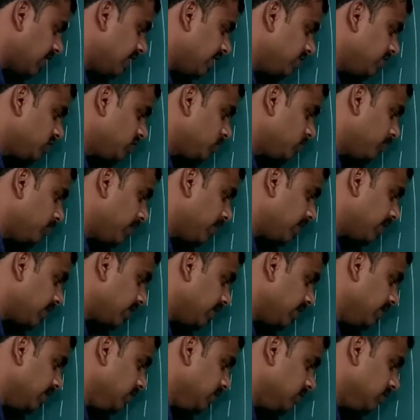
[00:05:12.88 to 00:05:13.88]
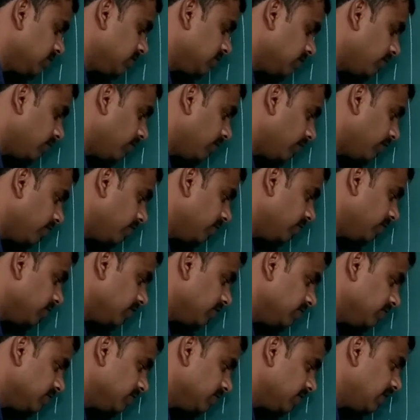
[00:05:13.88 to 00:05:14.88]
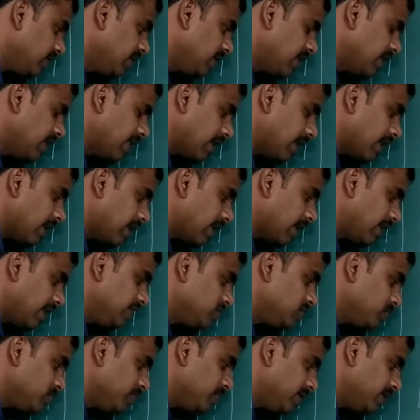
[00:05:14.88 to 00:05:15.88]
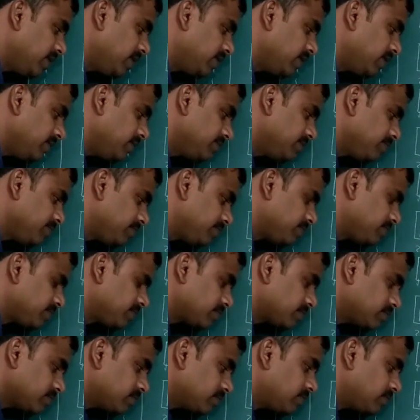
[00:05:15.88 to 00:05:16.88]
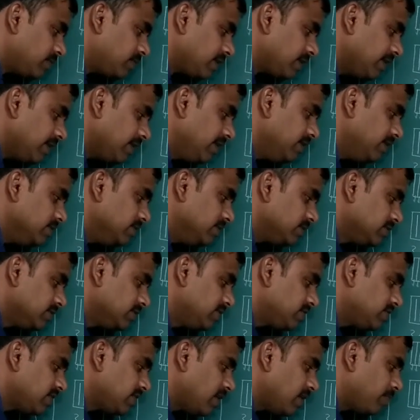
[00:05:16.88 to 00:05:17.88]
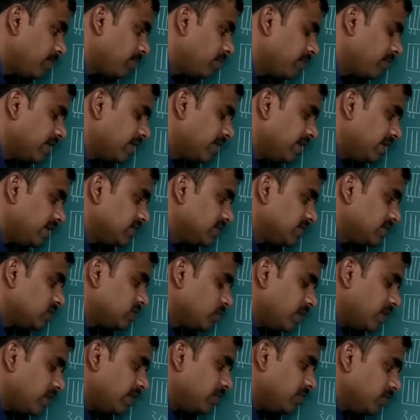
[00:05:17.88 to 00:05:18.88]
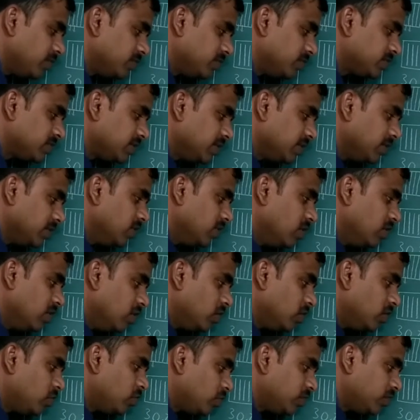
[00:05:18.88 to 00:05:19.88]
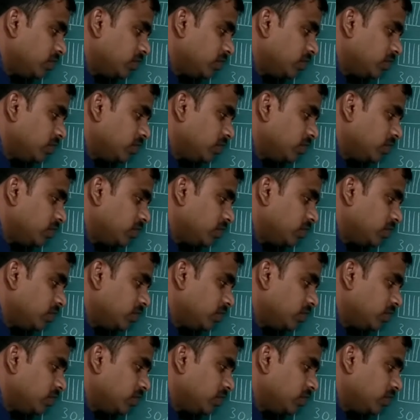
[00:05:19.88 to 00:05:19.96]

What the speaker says: lines per inch. 15,000 lines per inch. This type of gratings we are using to